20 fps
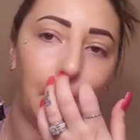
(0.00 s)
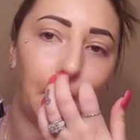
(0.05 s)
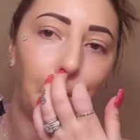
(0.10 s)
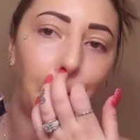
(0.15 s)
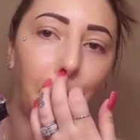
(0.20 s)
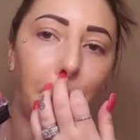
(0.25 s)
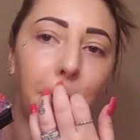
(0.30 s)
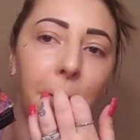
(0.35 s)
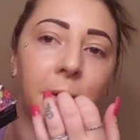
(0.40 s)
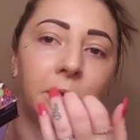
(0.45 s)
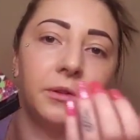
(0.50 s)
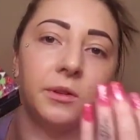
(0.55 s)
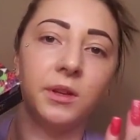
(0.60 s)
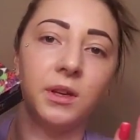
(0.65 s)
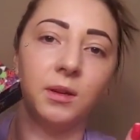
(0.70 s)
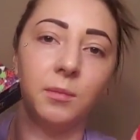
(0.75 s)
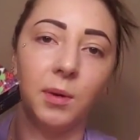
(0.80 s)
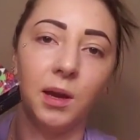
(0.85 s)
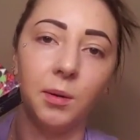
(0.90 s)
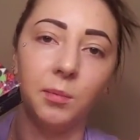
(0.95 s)
One little
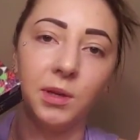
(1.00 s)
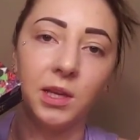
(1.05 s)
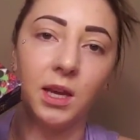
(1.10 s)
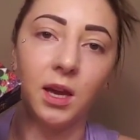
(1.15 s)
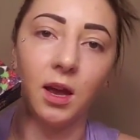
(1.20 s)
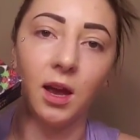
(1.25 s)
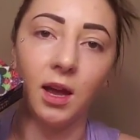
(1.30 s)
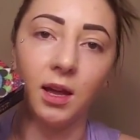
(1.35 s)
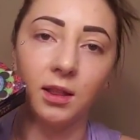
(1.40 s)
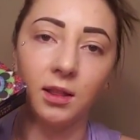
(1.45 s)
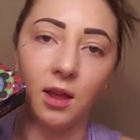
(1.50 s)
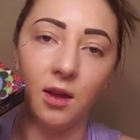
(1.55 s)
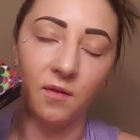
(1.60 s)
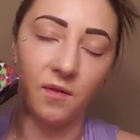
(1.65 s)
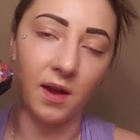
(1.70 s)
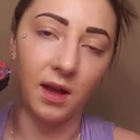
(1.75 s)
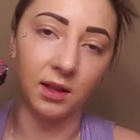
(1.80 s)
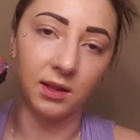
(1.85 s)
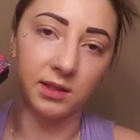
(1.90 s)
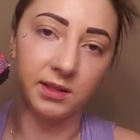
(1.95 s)
thing about me, I love
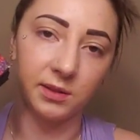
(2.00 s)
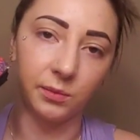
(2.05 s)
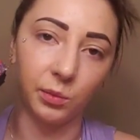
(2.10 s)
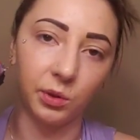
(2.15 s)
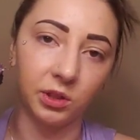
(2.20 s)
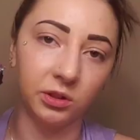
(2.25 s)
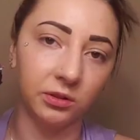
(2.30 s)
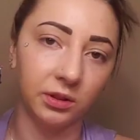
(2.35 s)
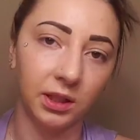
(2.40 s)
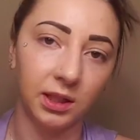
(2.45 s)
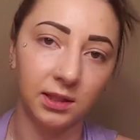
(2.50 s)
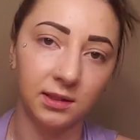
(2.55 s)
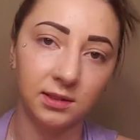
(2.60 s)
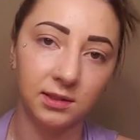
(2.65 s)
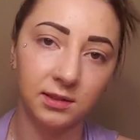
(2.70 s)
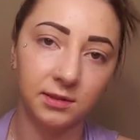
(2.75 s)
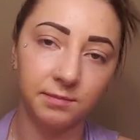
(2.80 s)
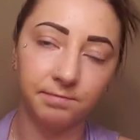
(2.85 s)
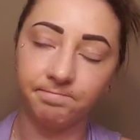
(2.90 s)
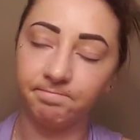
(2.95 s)
Alice in Wonderland.